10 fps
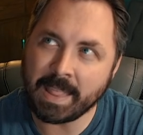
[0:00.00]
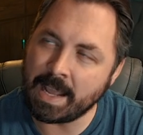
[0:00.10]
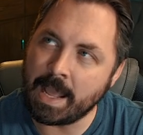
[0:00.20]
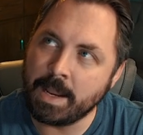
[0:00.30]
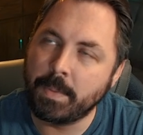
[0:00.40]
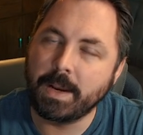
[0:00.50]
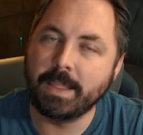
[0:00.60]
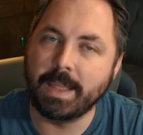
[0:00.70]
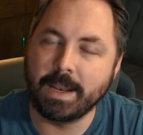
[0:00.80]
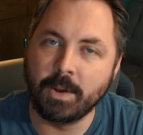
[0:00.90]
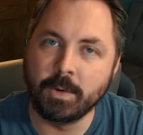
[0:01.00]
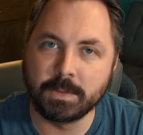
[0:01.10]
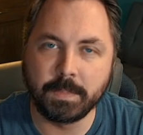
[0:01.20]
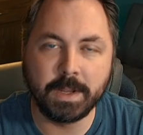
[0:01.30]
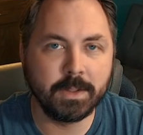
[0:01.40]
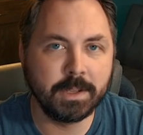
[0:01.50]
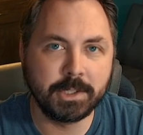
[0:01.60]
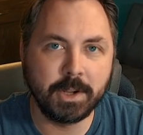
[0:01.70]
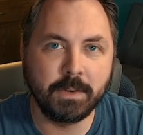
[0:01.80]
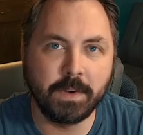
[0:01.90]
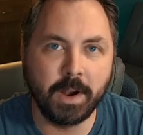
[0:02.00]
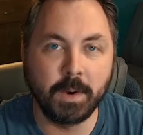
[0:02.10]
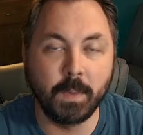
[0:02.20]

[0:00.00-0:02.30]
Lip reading: I think anybody that knows me or this show very